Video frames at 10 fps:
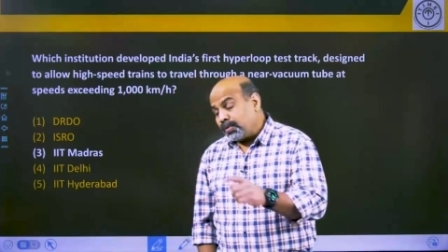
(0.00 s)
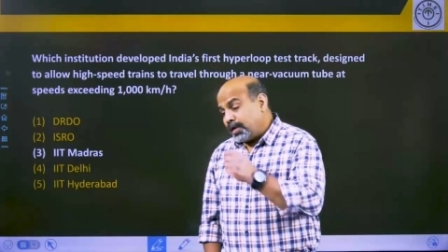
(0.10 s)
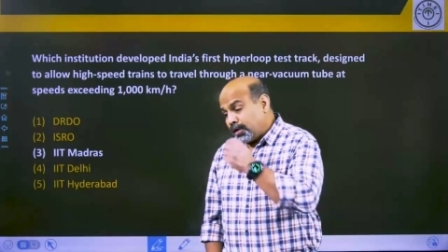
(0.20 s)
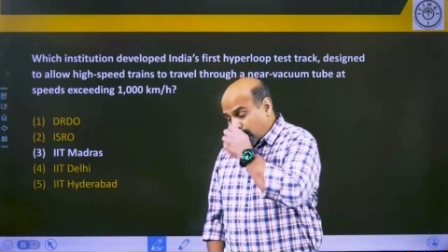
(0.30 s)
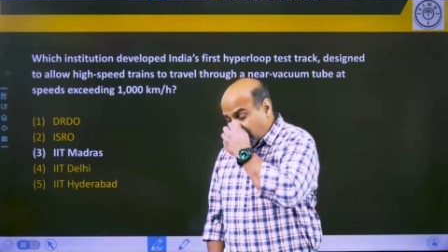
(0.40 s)

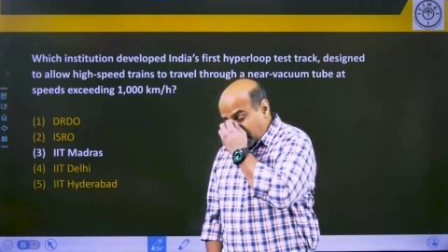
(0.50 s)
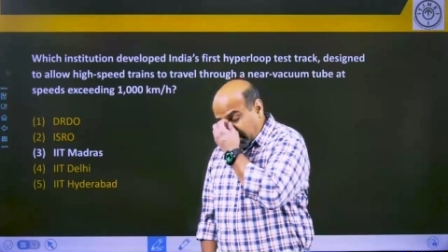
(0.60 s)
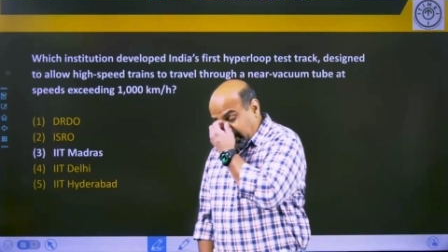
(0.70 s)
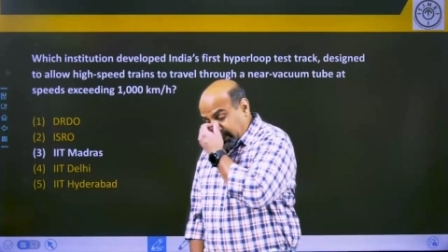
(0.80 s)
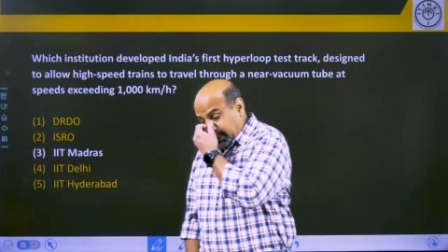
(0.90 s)
Elon
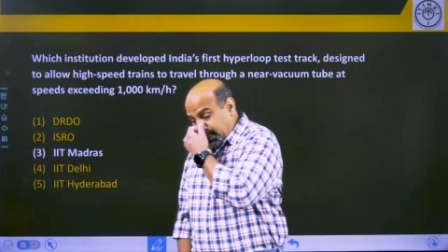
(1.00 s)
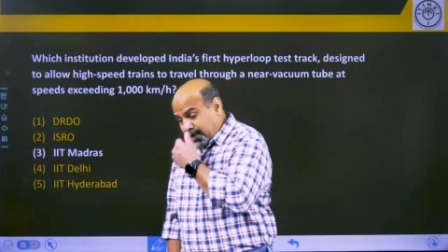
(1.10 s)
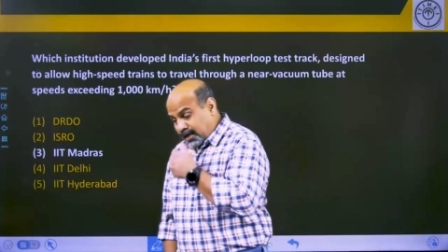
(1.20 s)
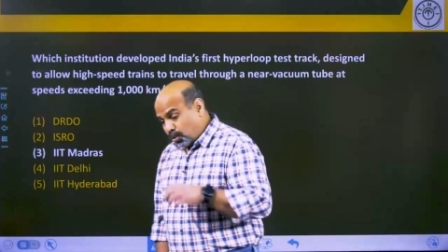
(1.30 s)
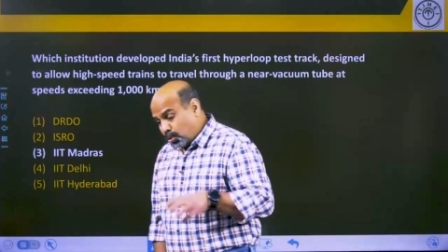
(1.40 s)
Musk,
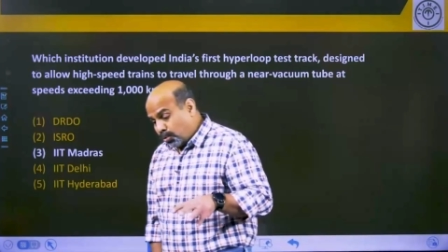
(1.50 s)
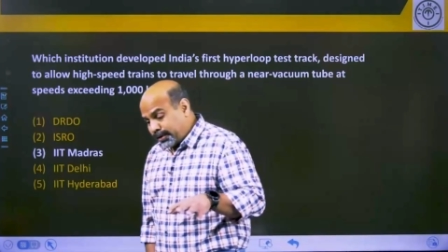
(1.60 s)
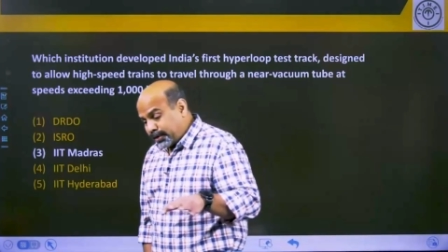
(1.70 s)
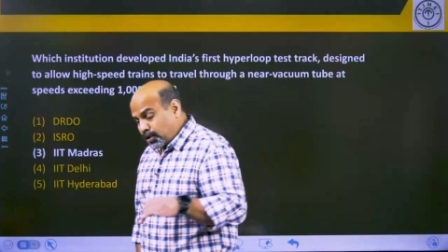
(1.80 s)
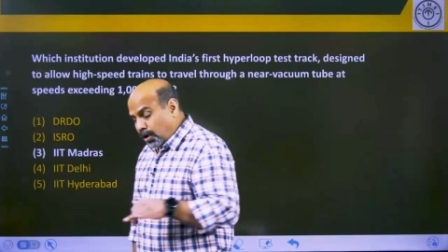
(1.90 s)

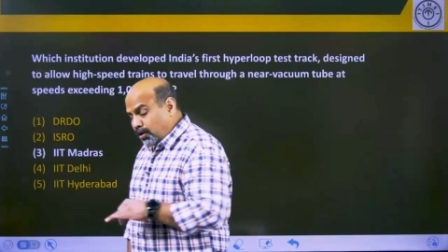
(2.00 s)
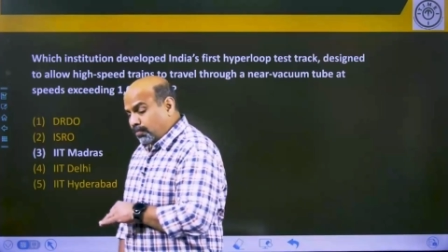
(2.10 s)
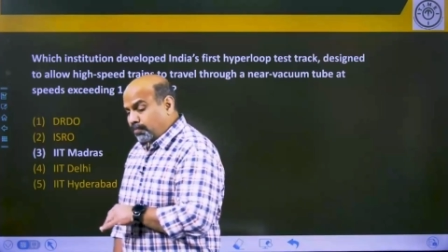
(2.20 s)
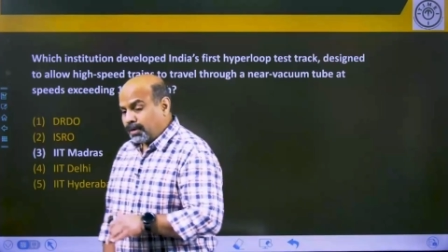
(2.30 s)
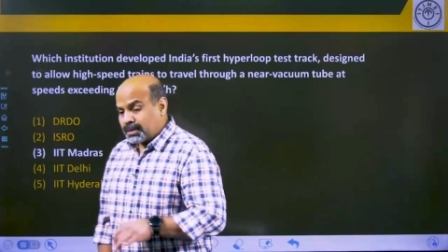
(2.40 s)
ELON, Elon
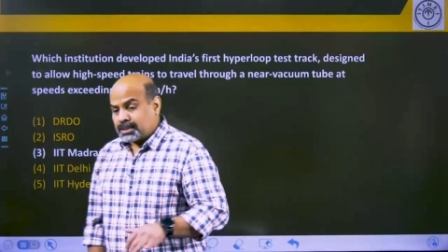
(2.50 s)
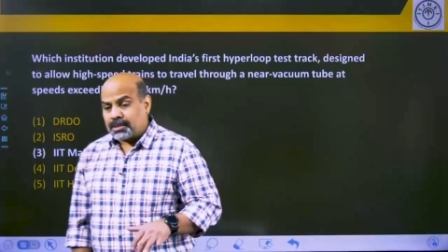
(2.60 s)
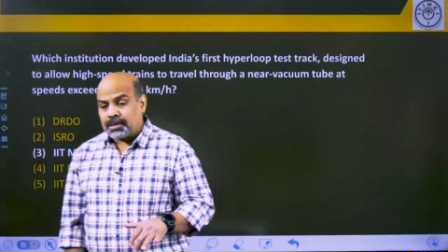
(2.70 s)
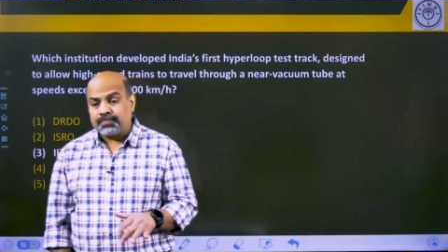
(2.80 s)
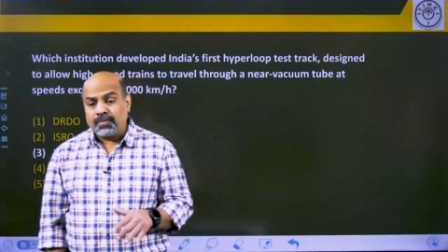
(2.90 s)
Musk,
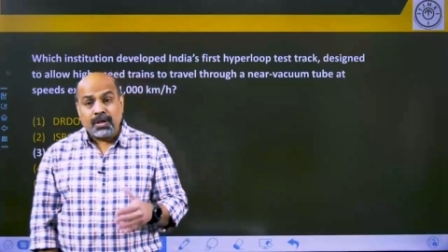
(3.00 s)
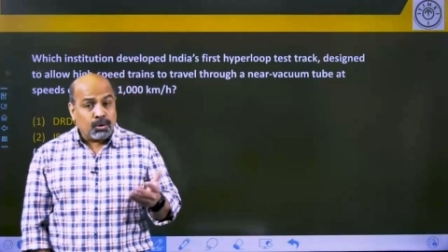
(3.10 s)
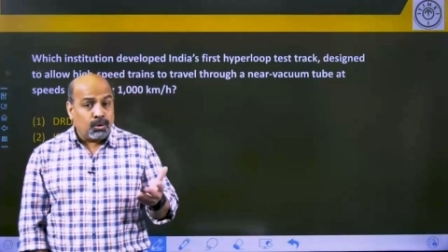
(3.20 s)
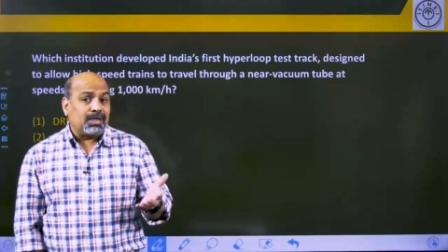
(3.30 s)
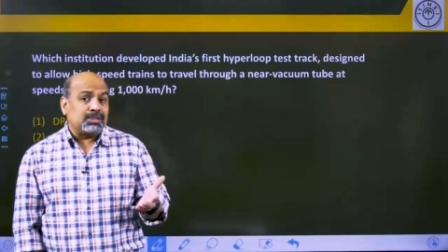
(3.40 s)

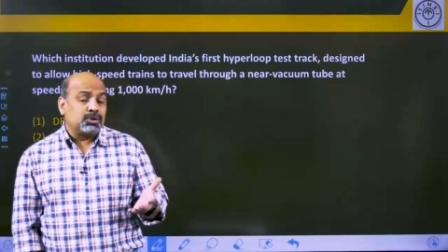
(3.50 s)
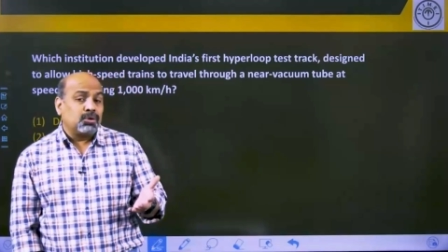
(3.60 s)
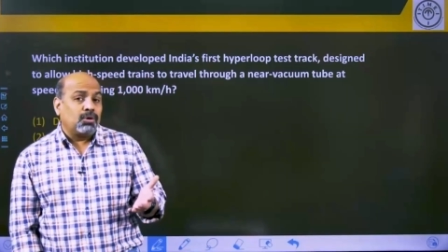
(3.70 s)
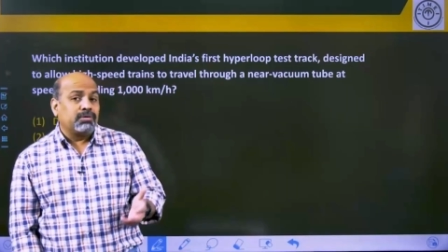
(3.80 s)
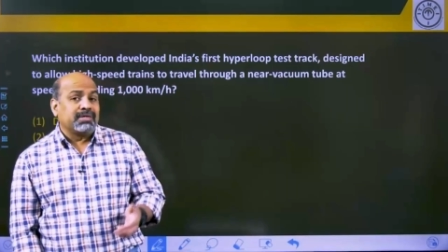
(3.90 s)
who, as you
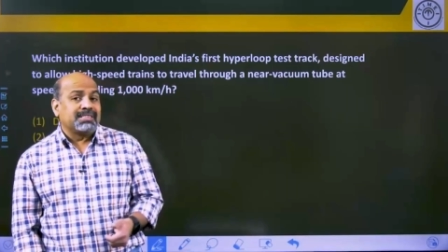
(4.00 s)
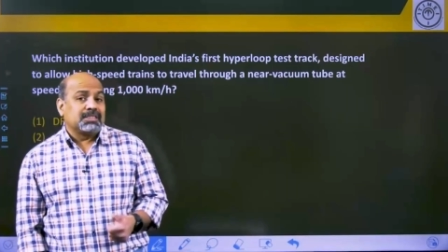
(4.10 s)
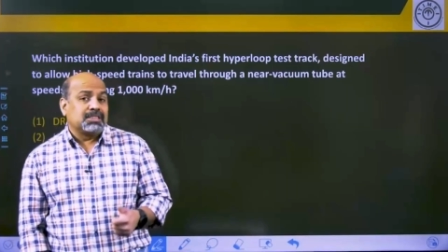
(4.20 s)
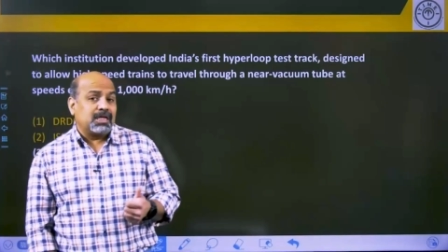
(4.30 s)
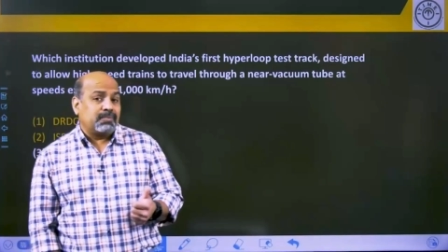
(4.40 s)
know, is a
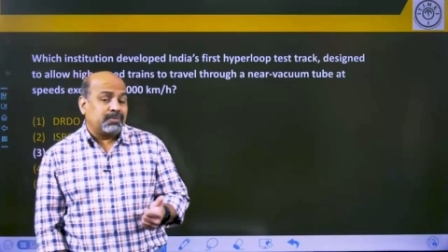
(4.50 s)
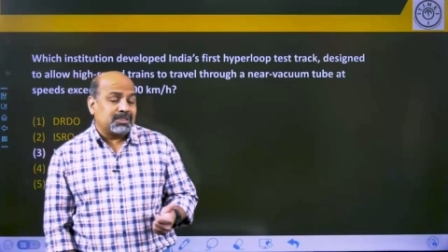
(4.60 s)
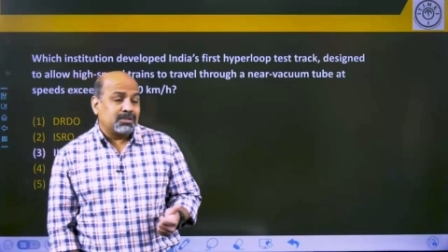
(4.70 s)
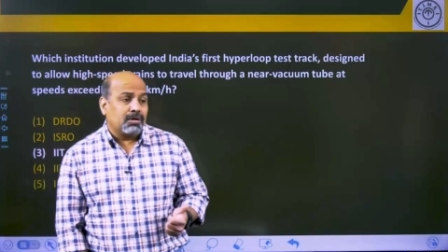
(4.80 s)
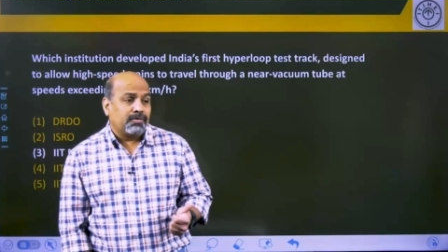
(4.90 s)

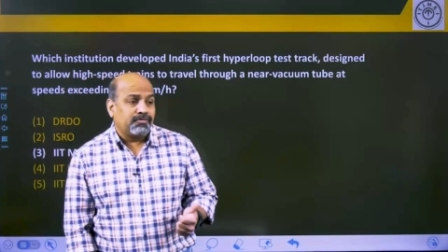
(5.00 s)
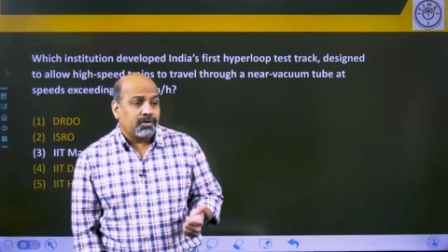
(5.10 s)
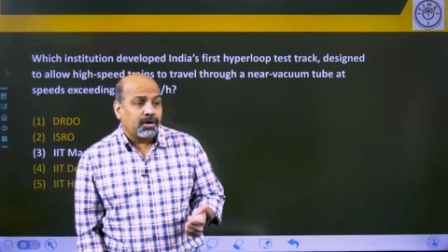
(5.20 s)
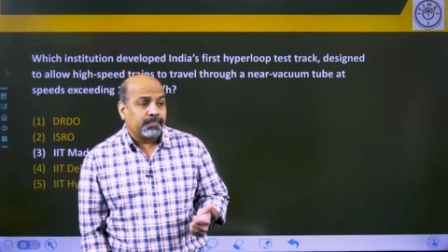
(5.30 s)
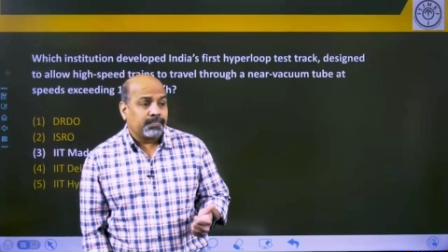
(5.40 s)
chairperson of,
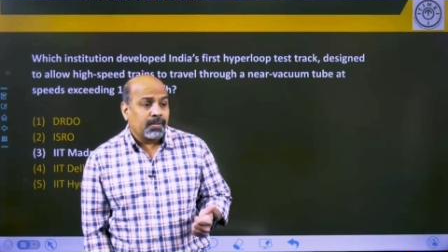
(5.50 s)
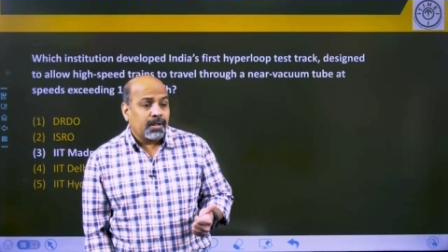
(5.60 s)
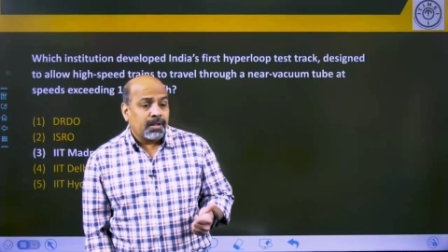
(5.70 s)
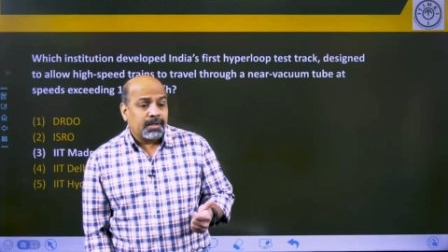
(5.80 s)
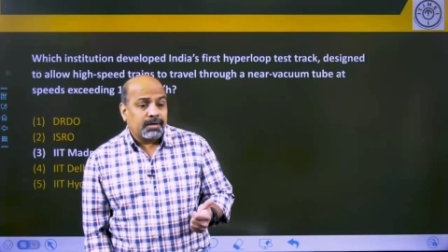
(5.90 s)

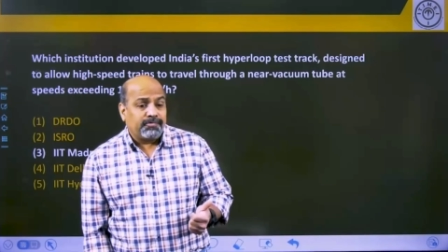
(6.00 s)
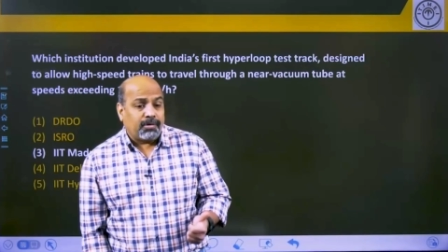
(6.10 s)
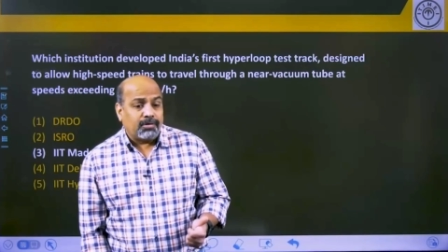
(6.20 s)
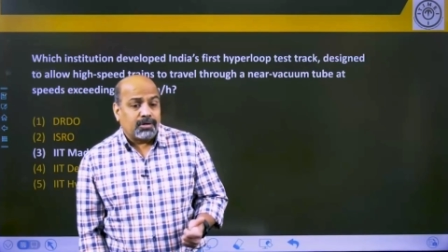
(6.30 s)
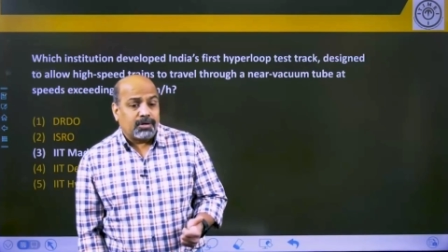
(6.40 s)

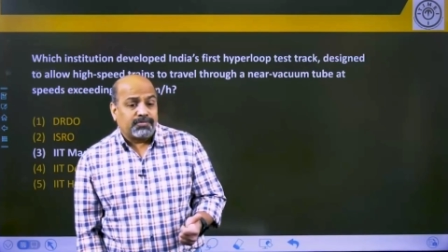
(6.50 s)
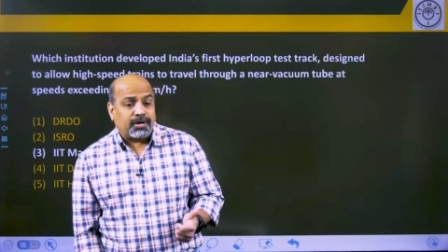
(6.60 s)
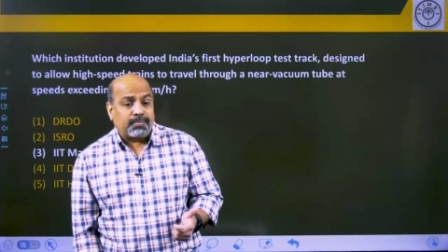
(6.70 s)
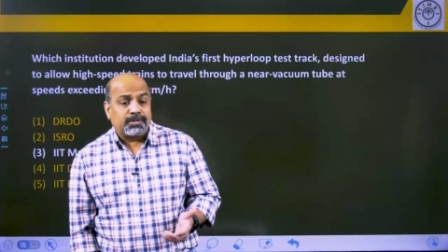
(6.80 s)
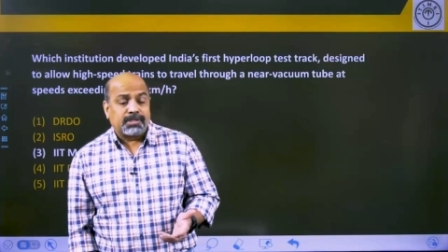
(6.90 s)
founder of
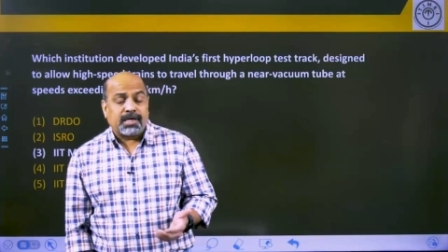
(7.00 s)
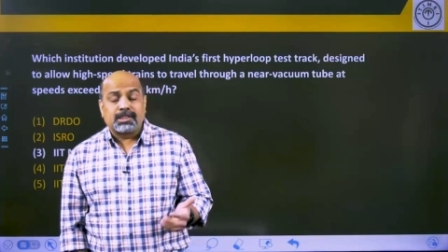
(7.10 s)
companies like